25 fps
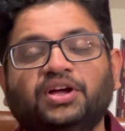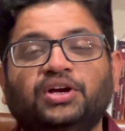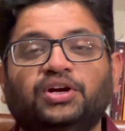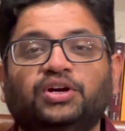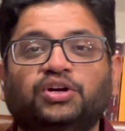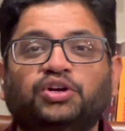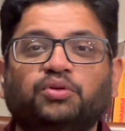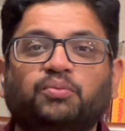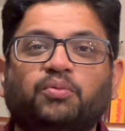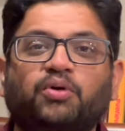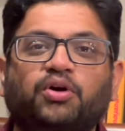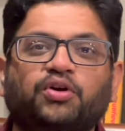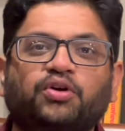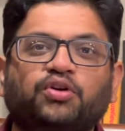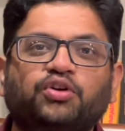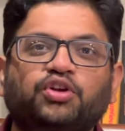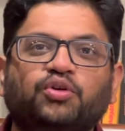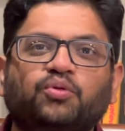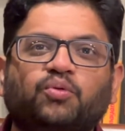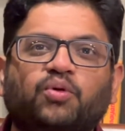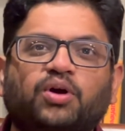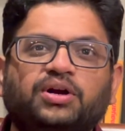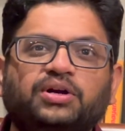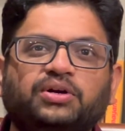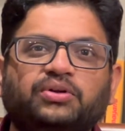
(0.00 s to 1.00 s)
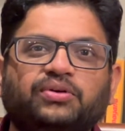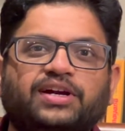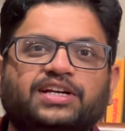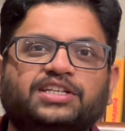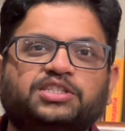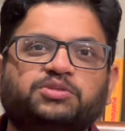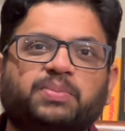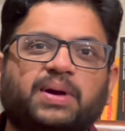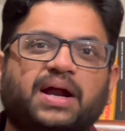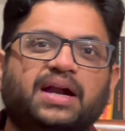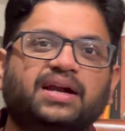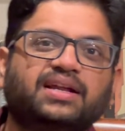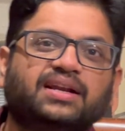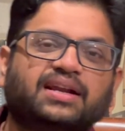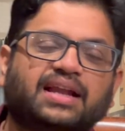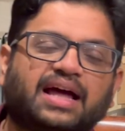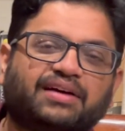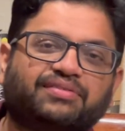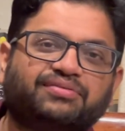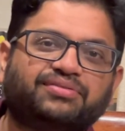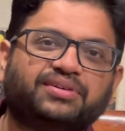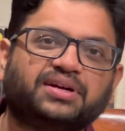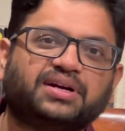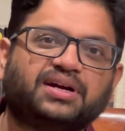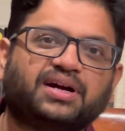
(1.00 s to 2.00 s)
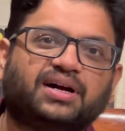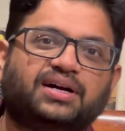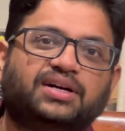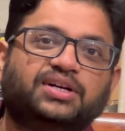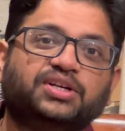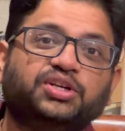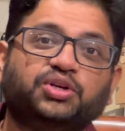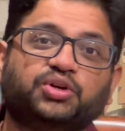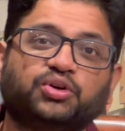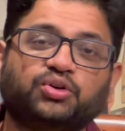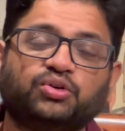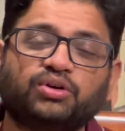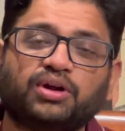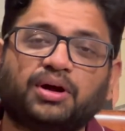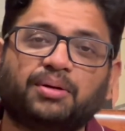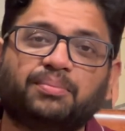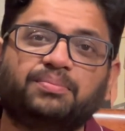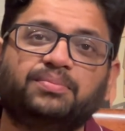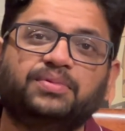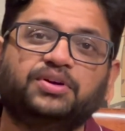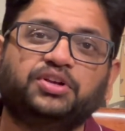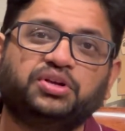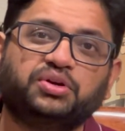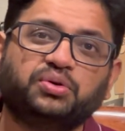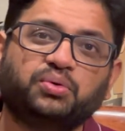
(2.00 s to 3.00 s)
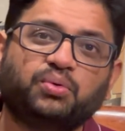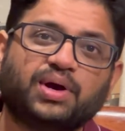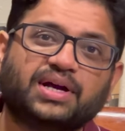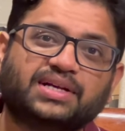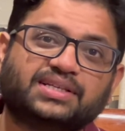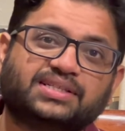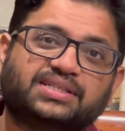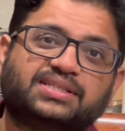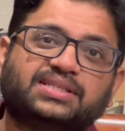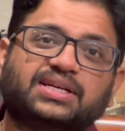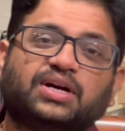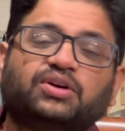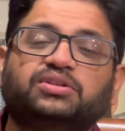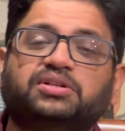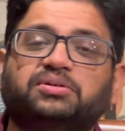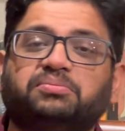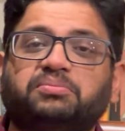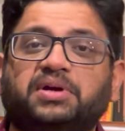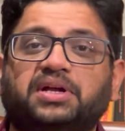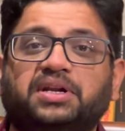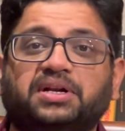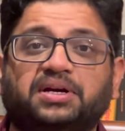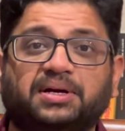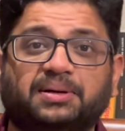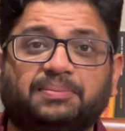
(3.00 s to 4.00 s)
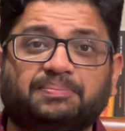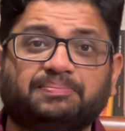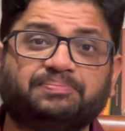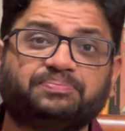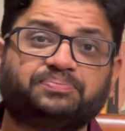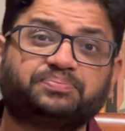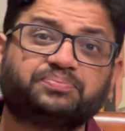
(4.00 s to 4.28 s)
Tomorrow you want to expand in Africa, Europe, US, South America.